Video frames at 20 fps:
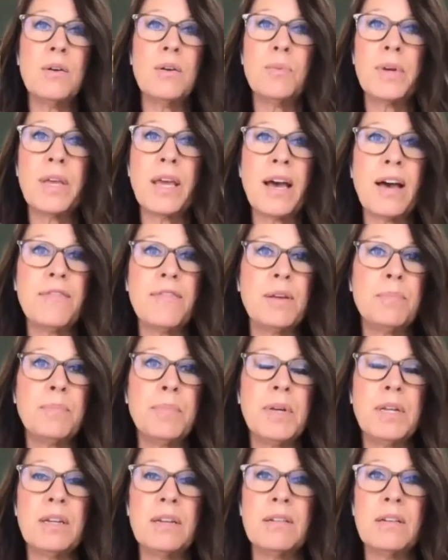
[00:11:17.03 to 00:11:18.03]
We haven't
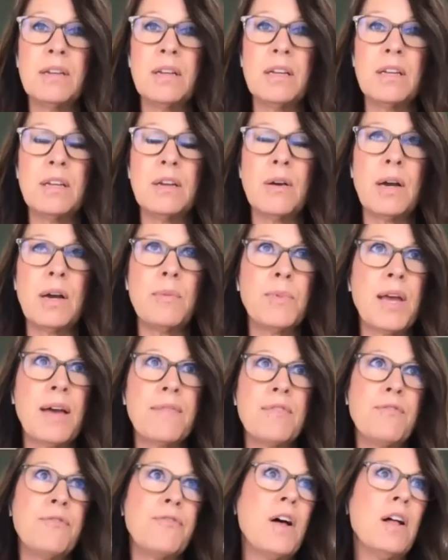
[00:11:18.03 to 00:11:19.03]

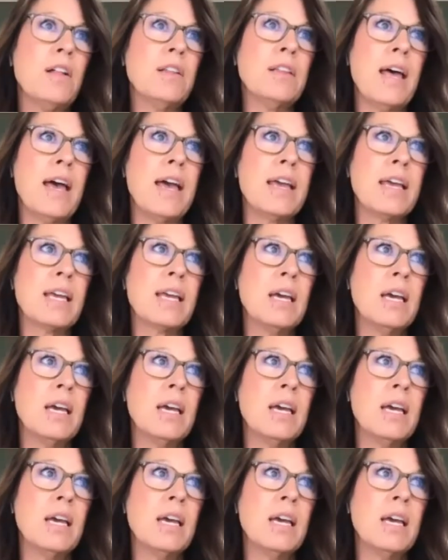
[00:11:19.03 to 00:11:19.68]
felt like